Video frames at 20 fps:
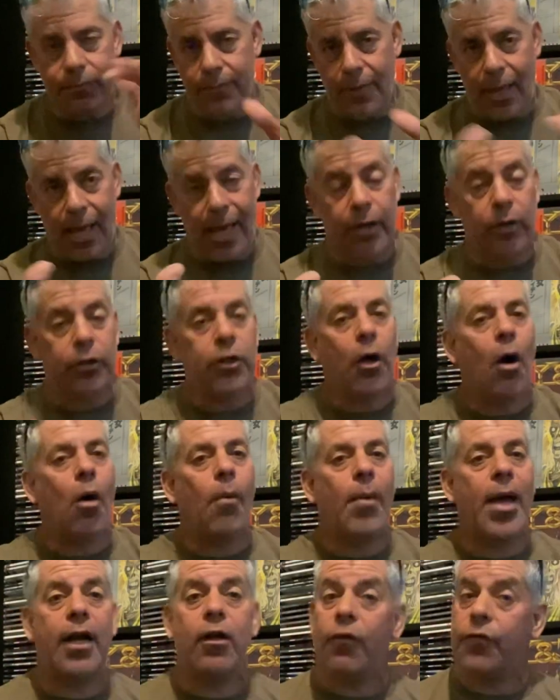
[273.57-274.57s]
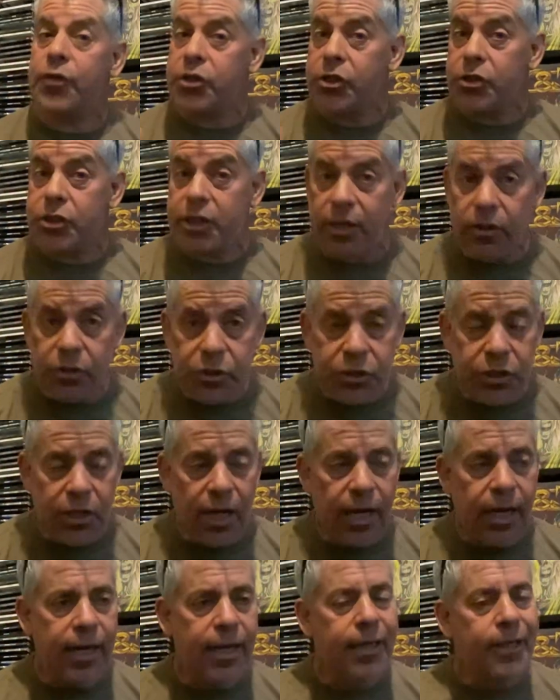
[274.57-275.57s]
I don't know, man. I don't know if it's just
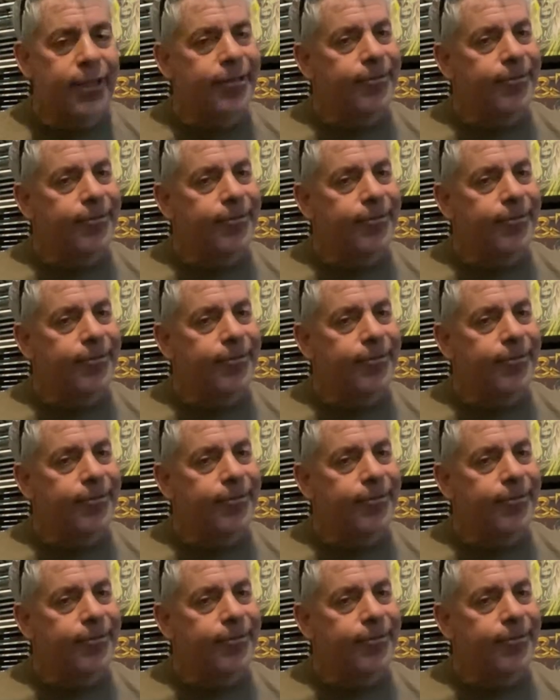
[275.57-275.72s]
hearsay.